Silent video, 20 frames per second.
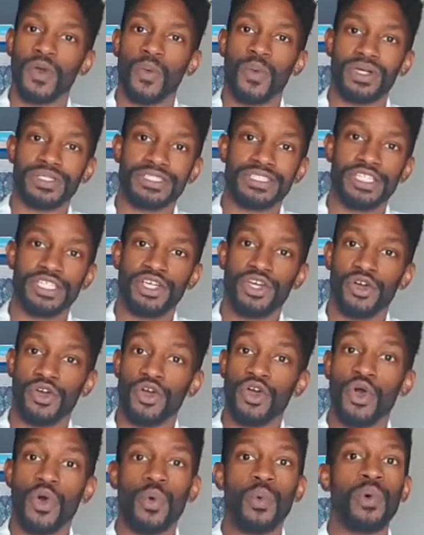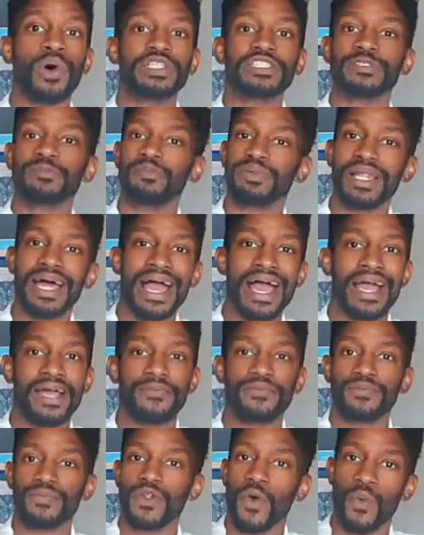one's here, one's black,
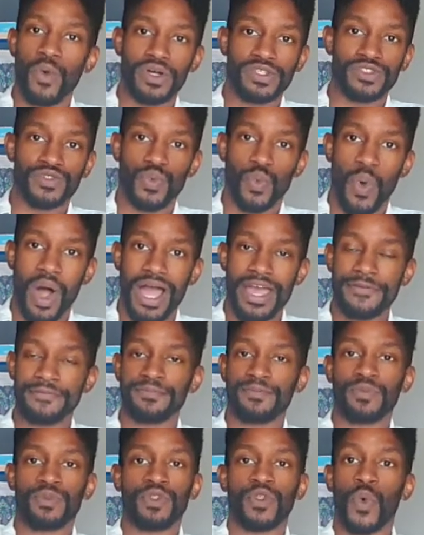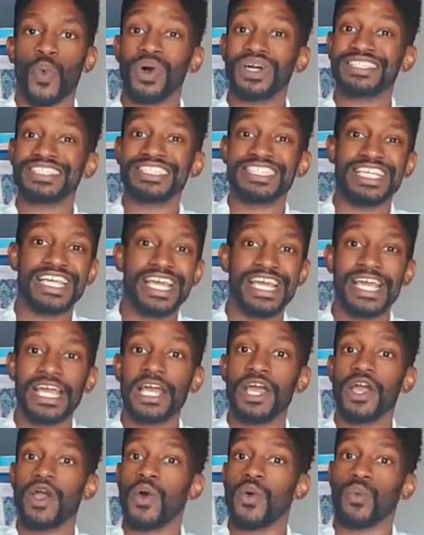one's white, one's
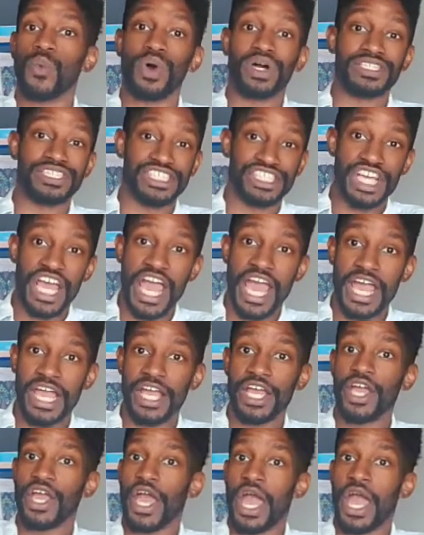yin, one's yang.